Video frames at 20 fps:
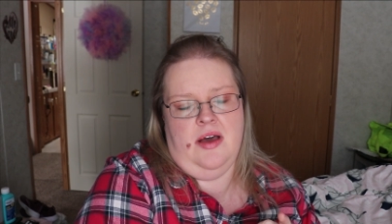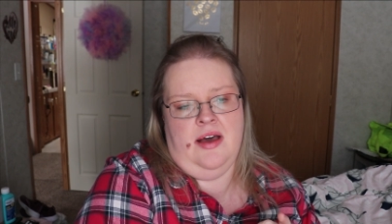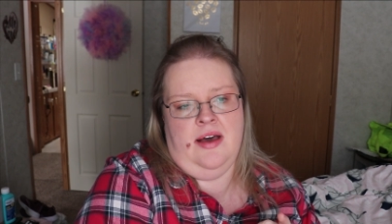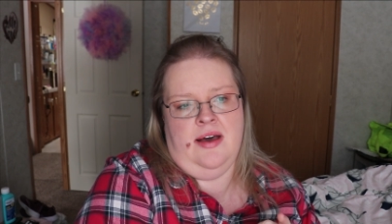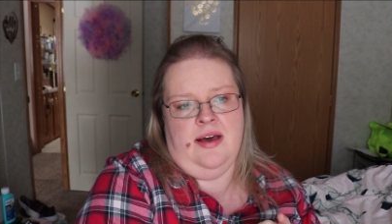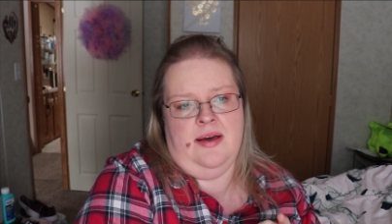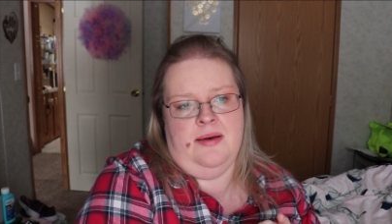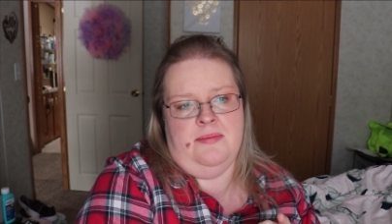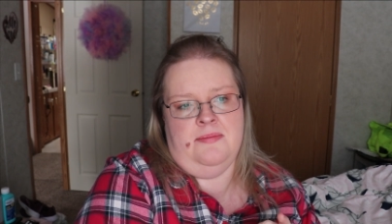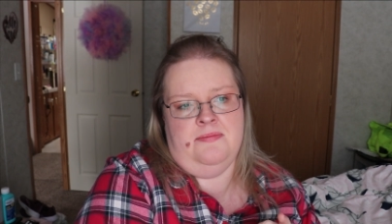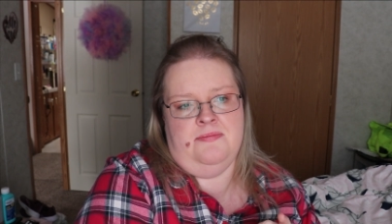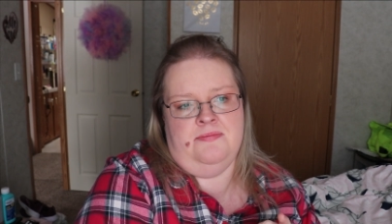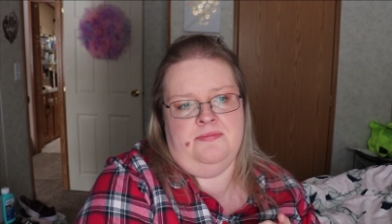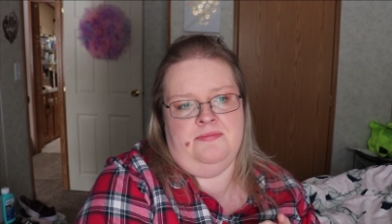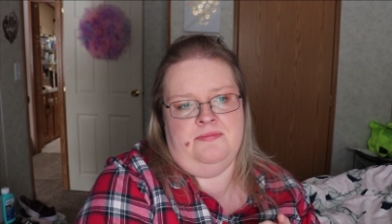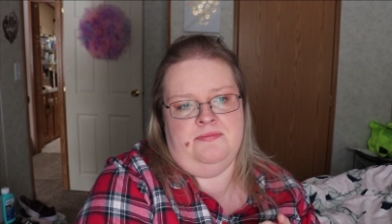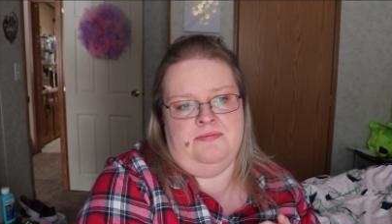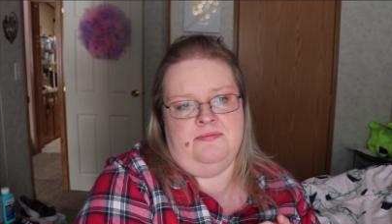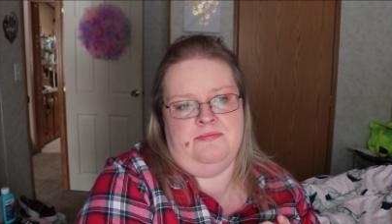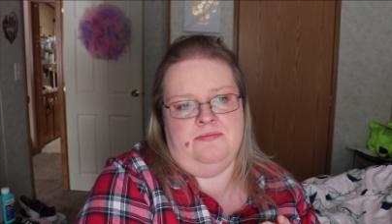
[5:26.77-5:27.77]
Um,
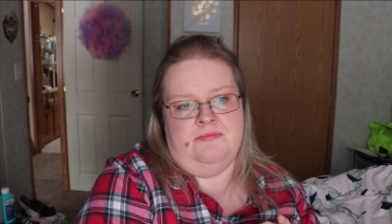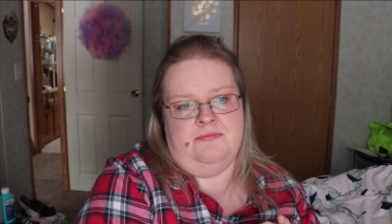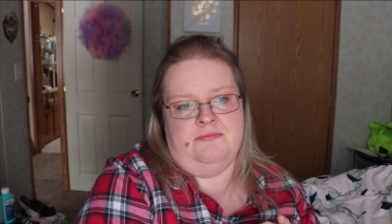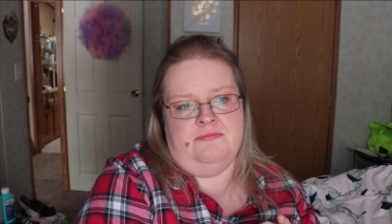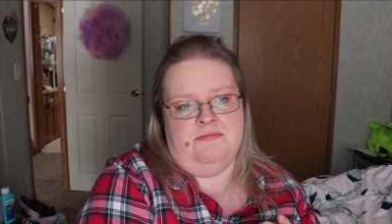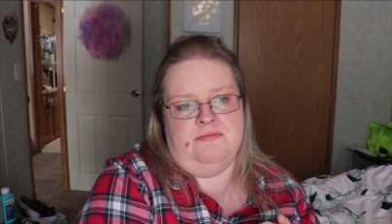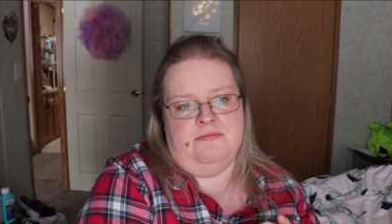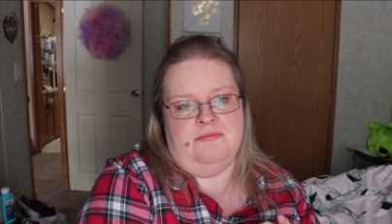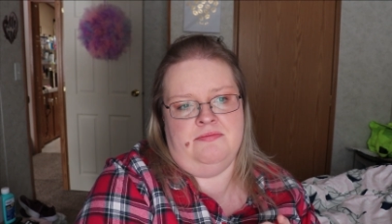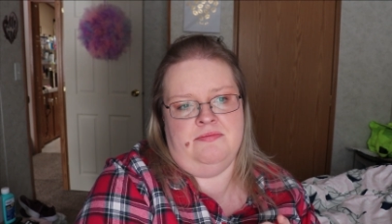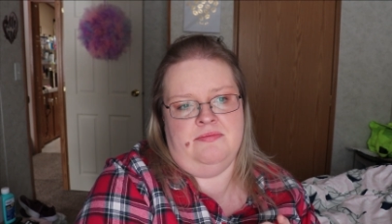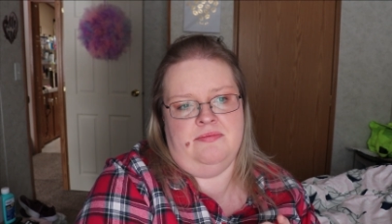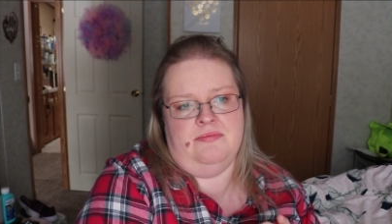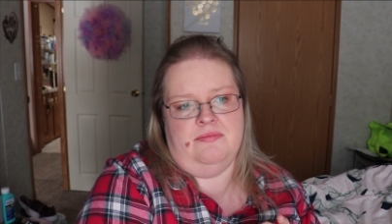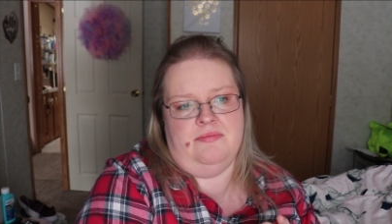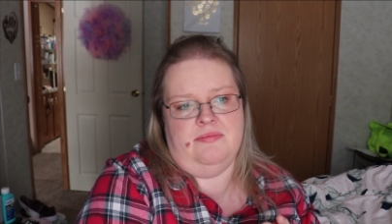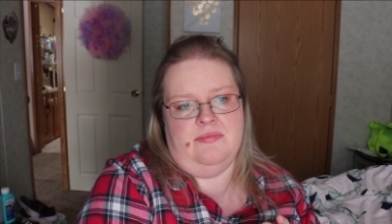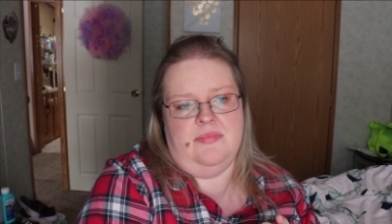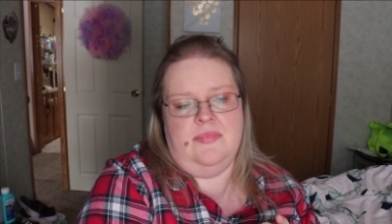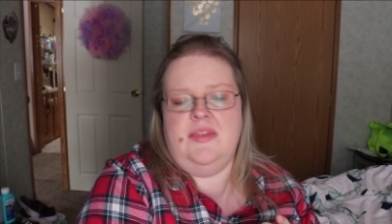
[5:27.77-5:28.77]

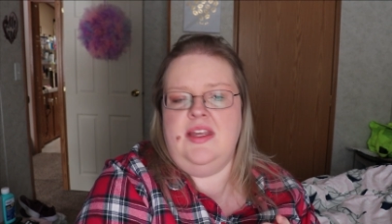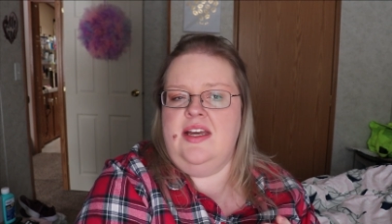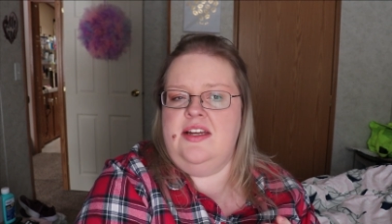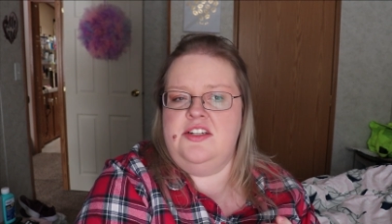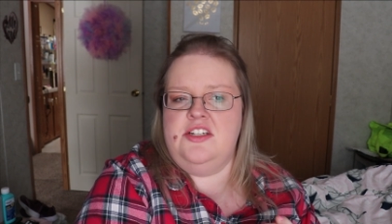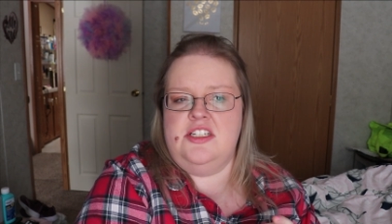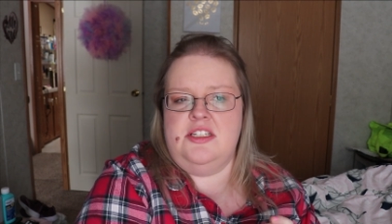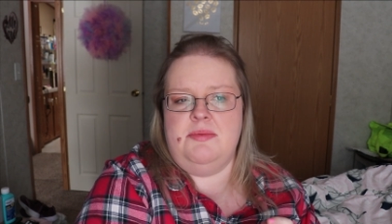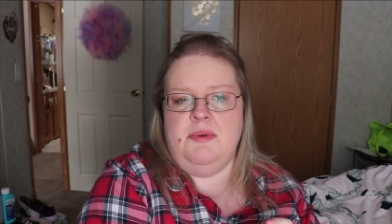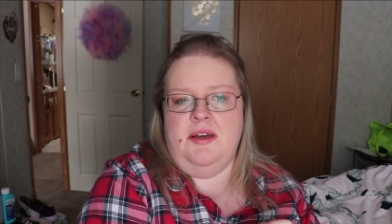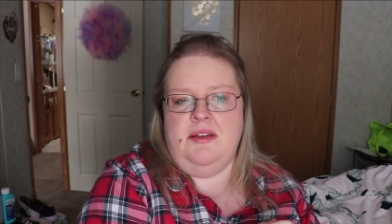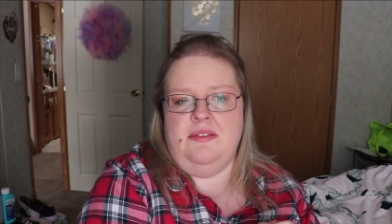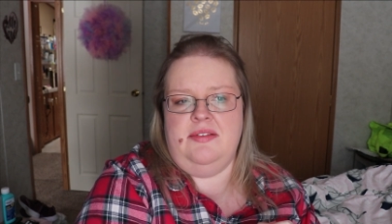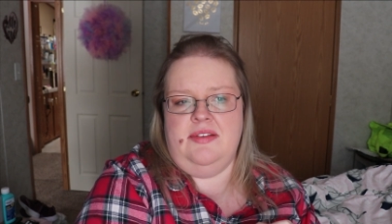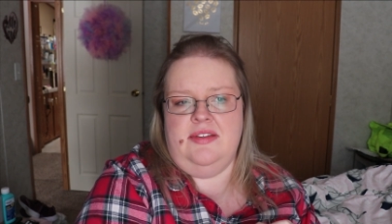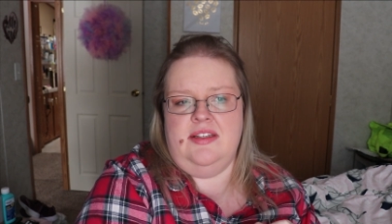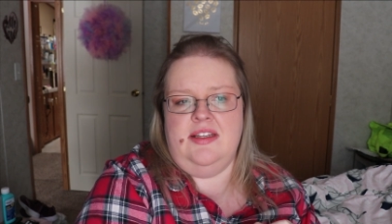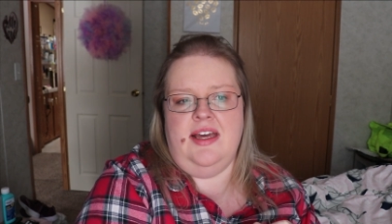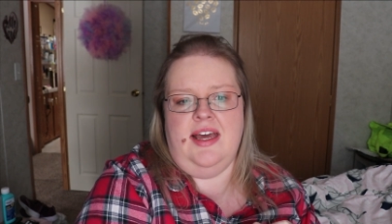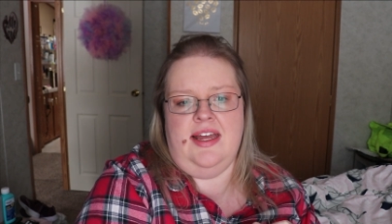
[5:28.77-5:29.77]
yeah, just
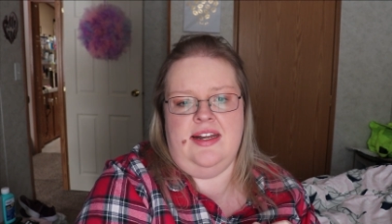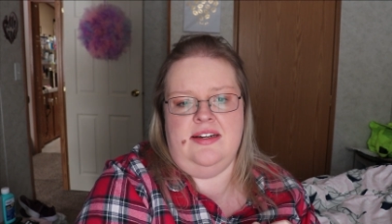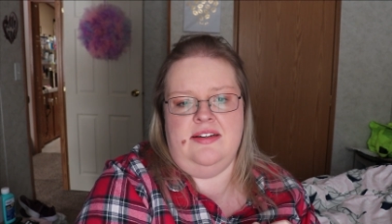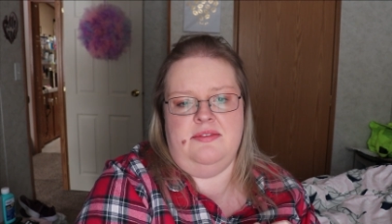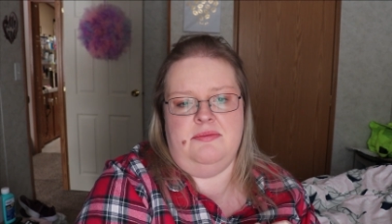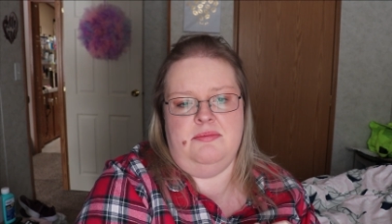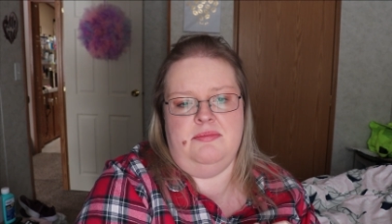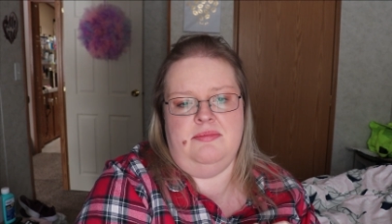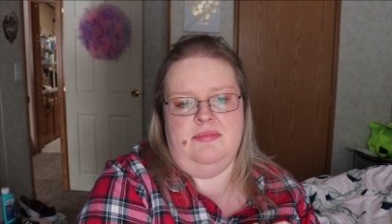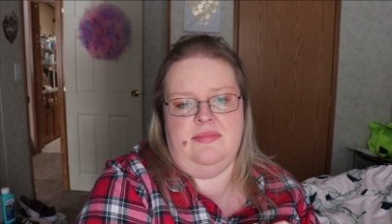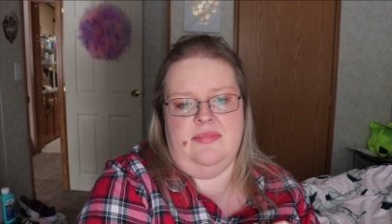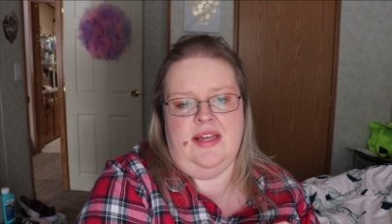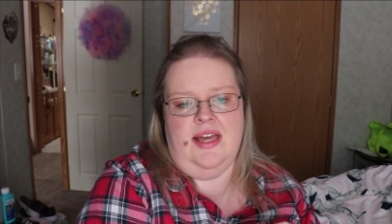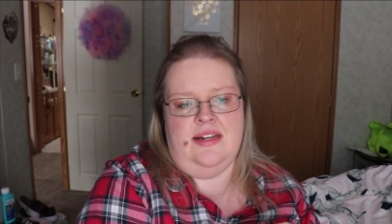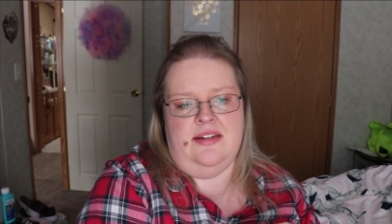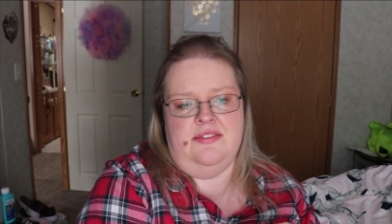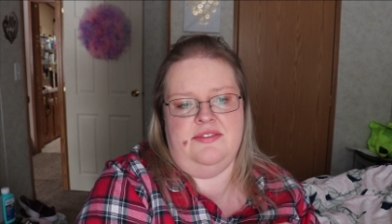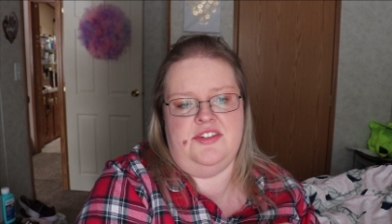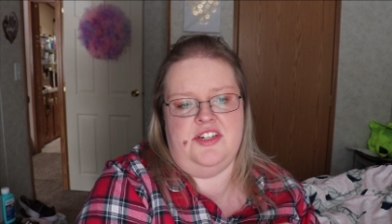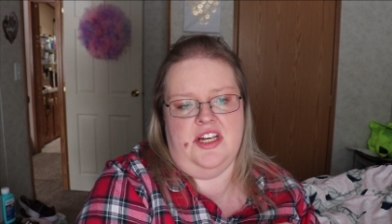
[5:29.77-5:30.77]
about the end of,
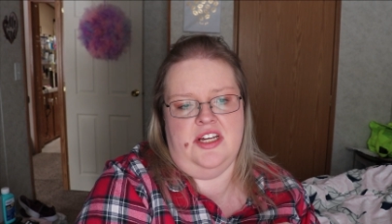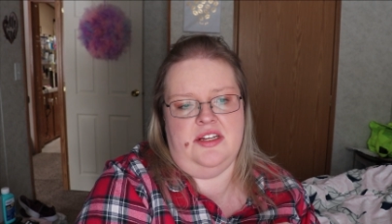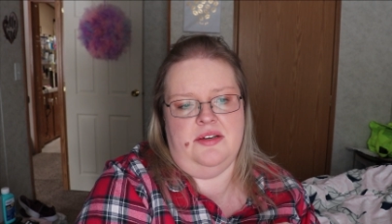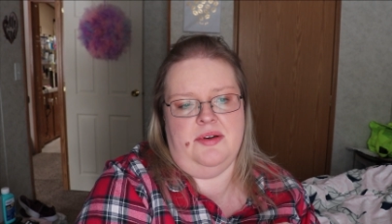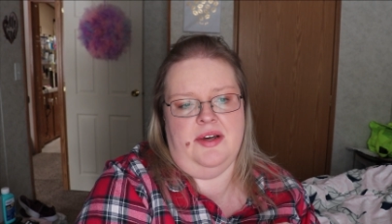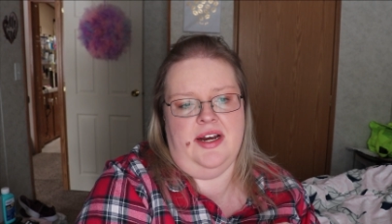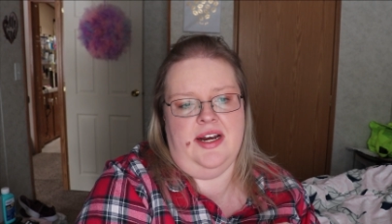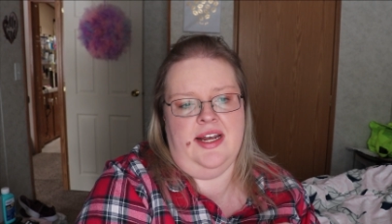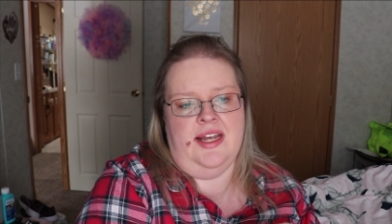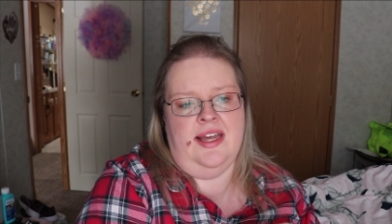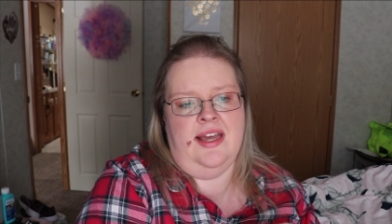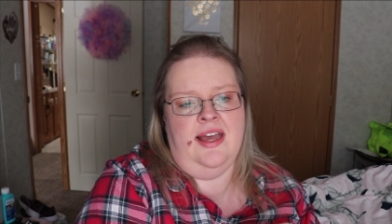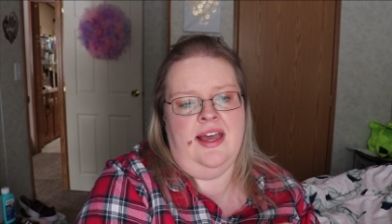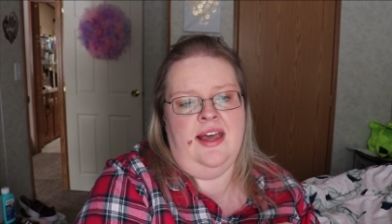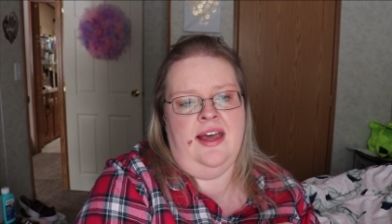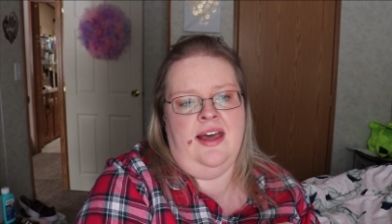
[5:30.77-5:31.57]
end of January,